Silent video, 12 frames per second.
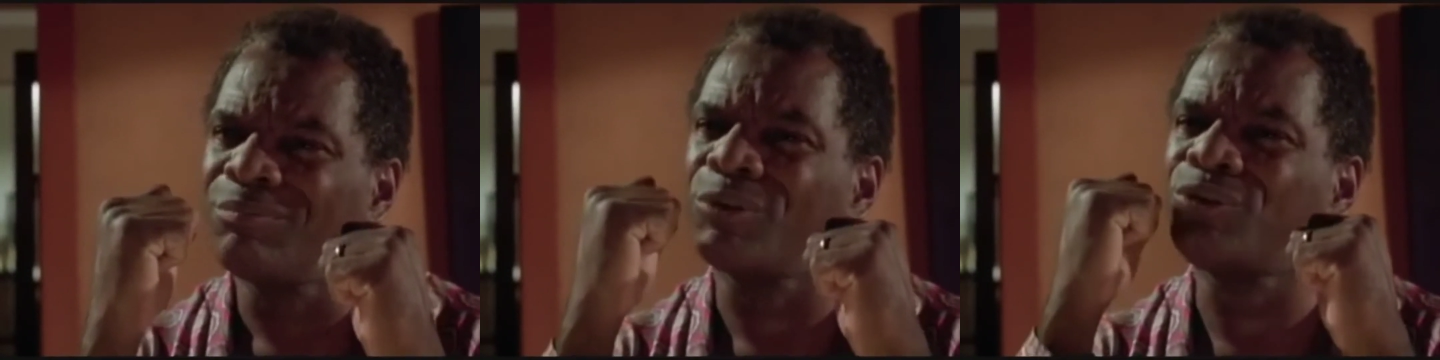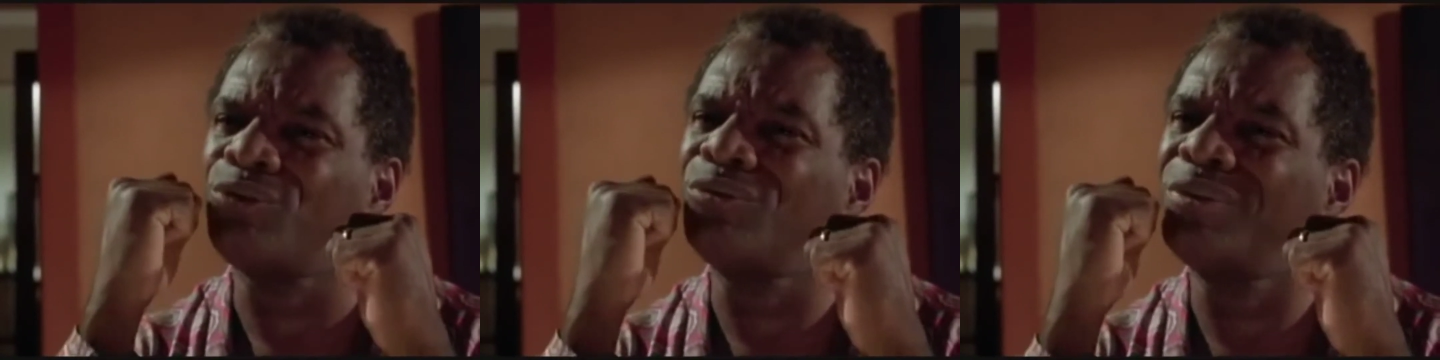
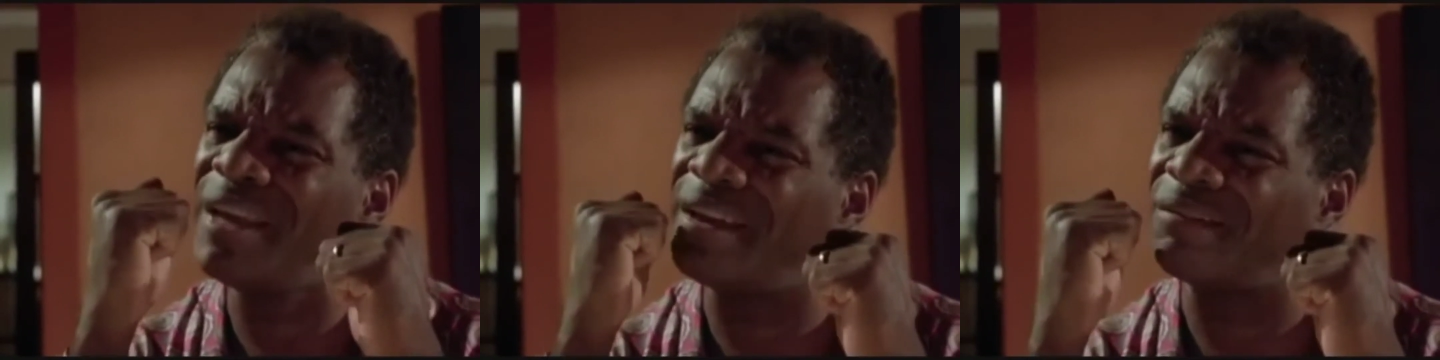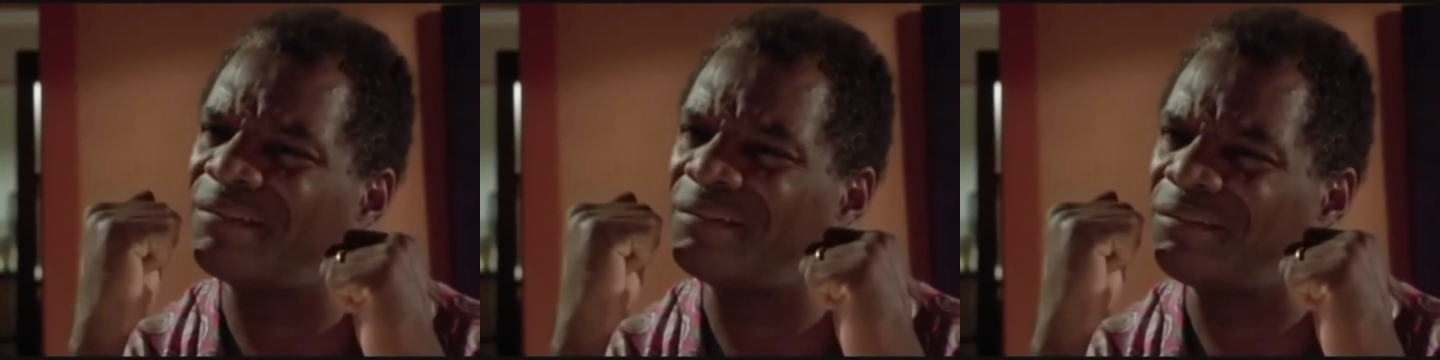But you
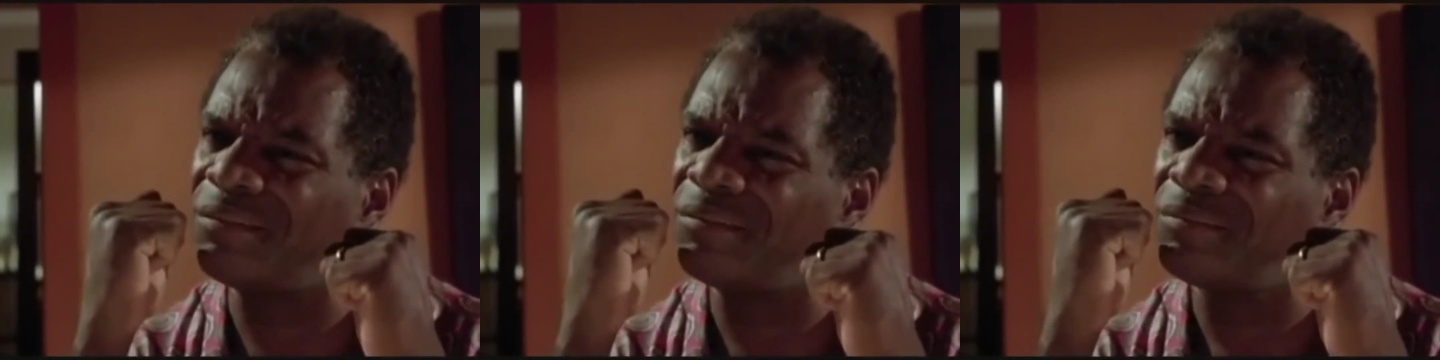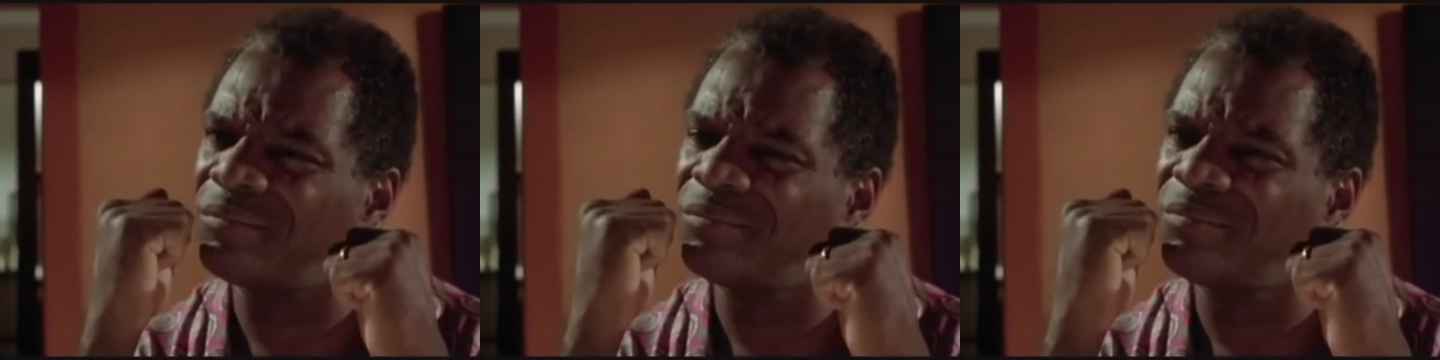live.
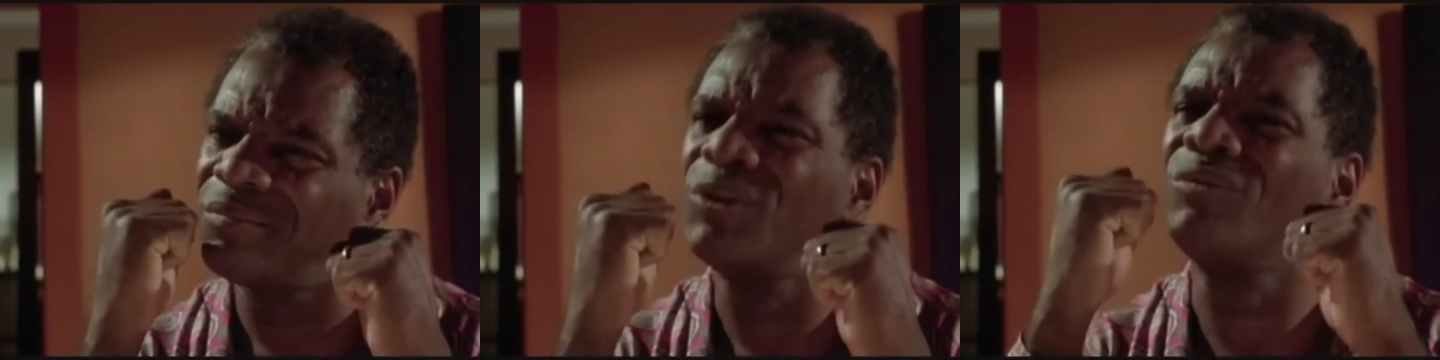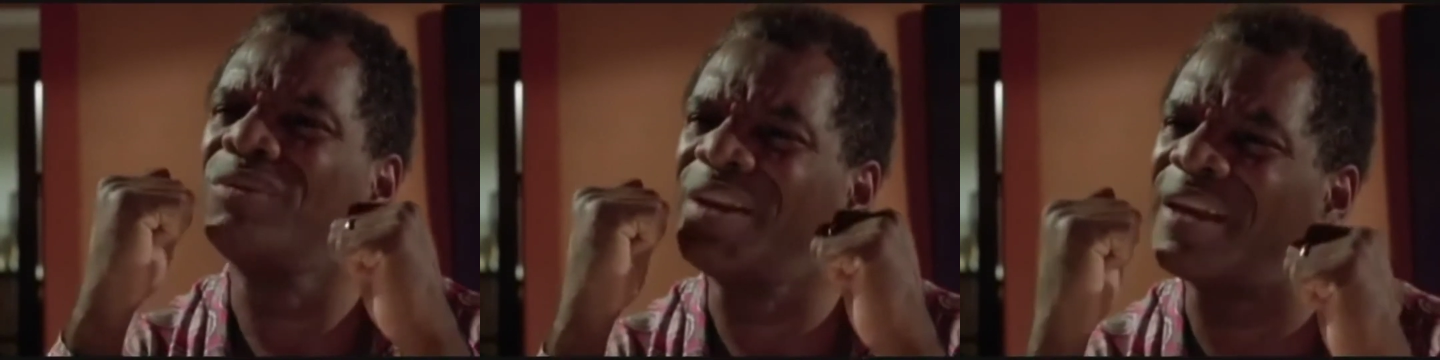
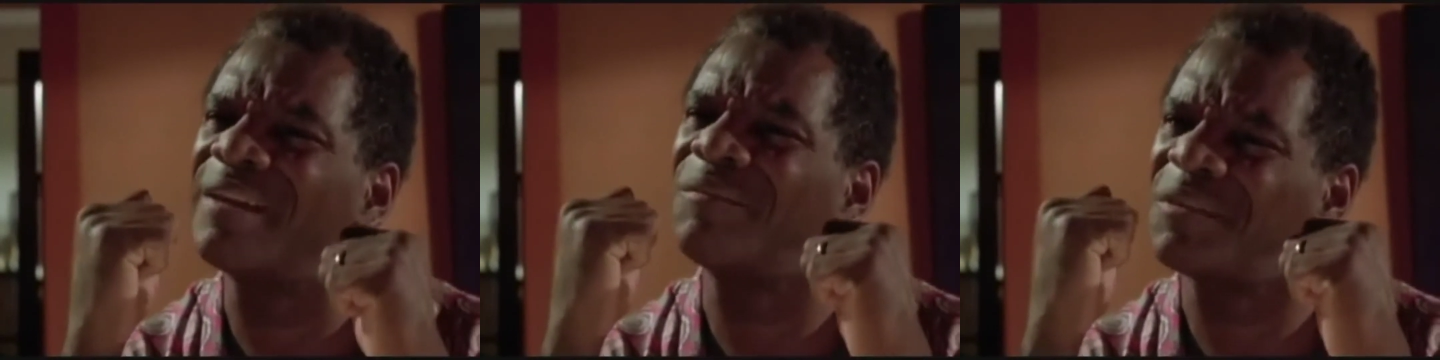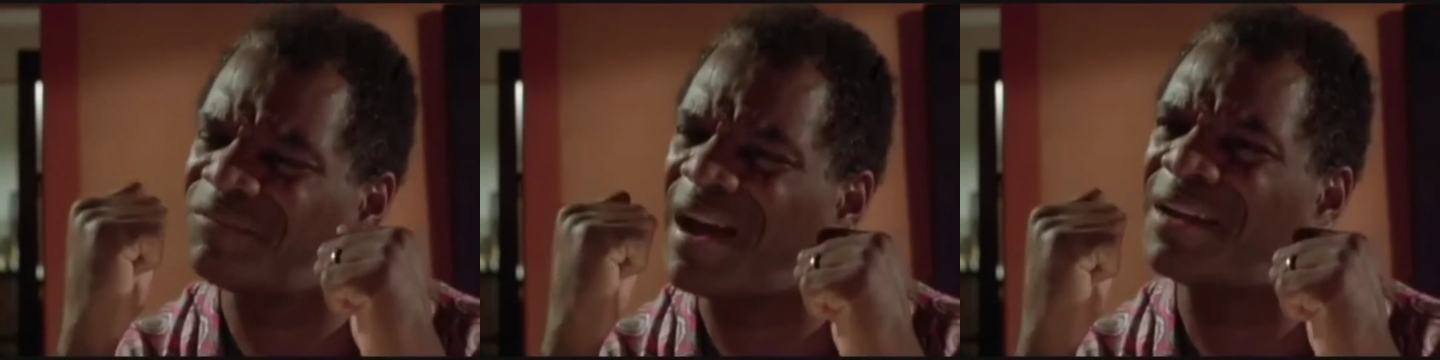You
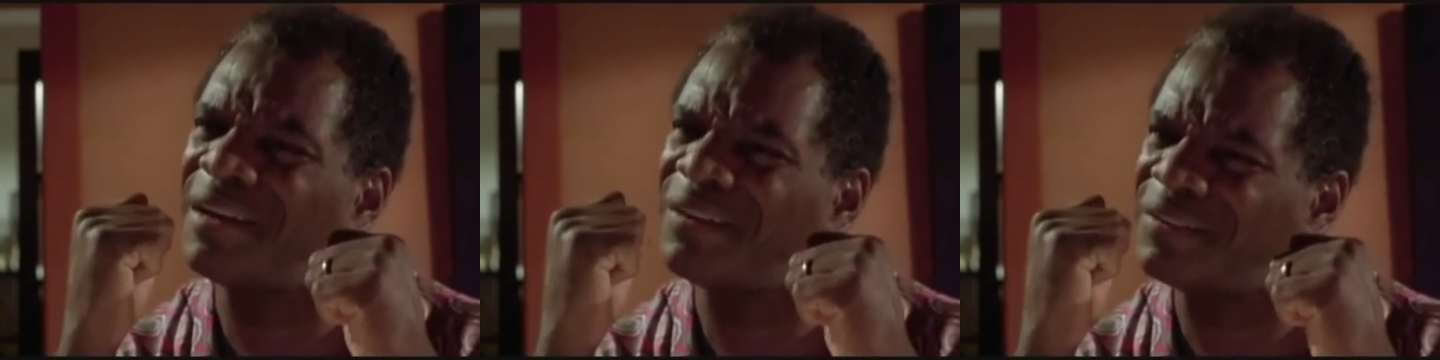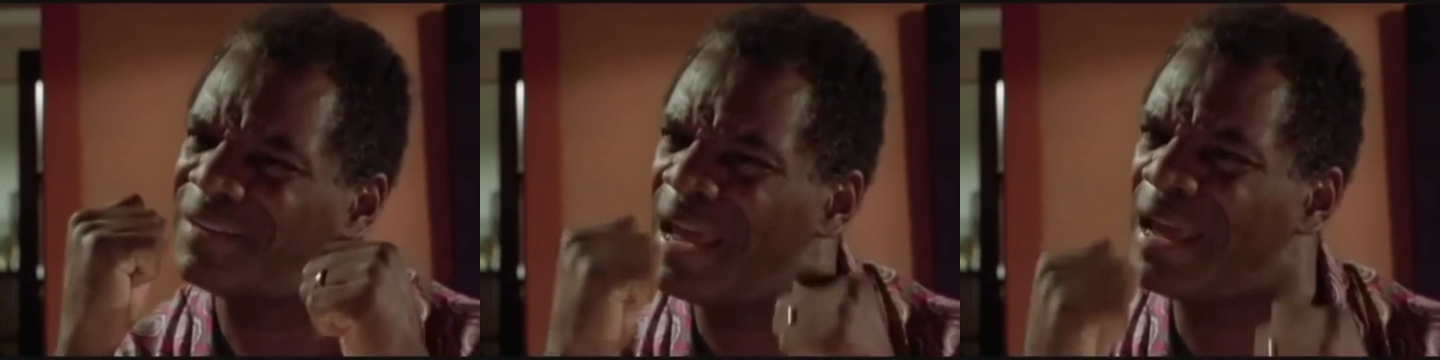live to fight
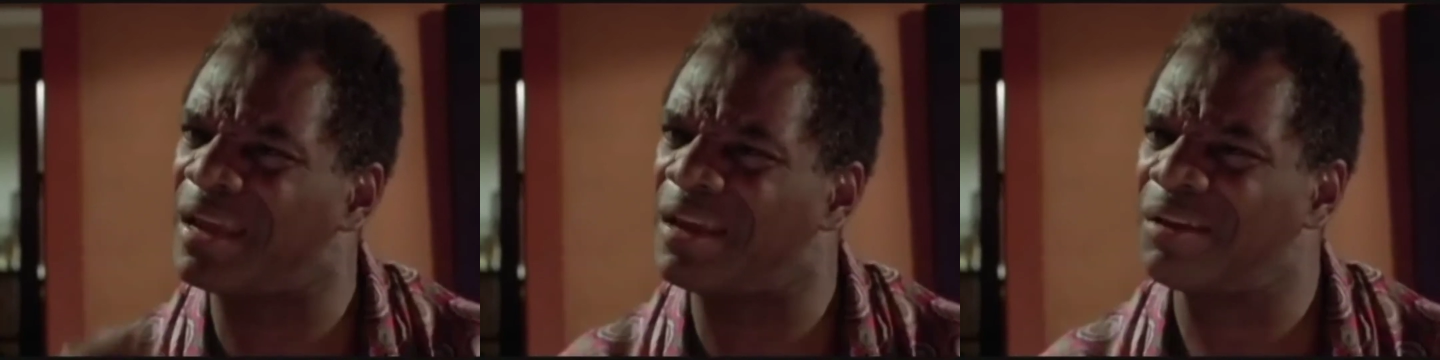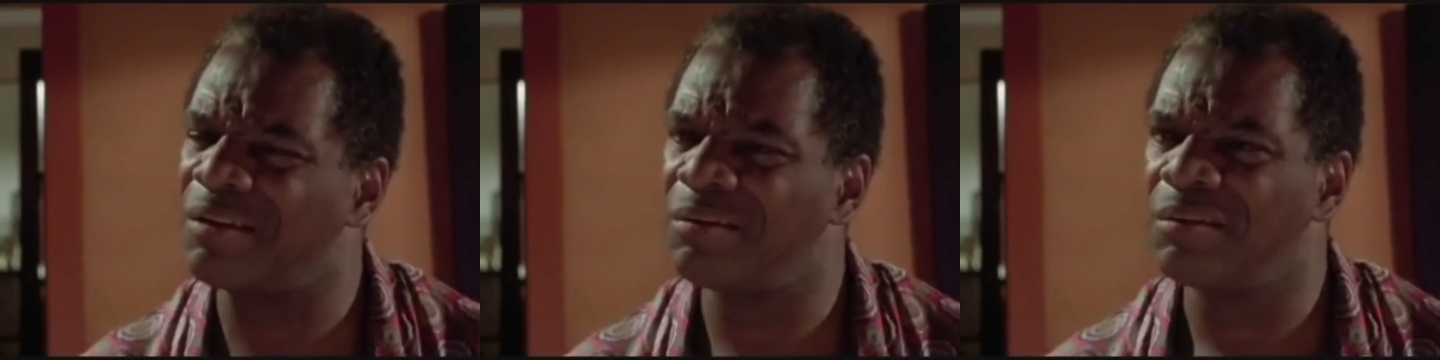another day.